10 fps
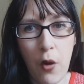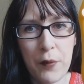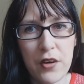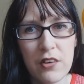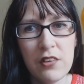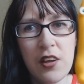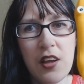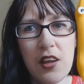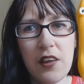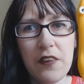comical,
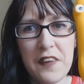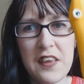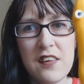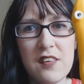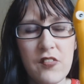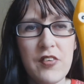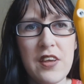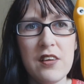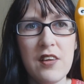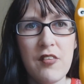these
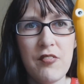feel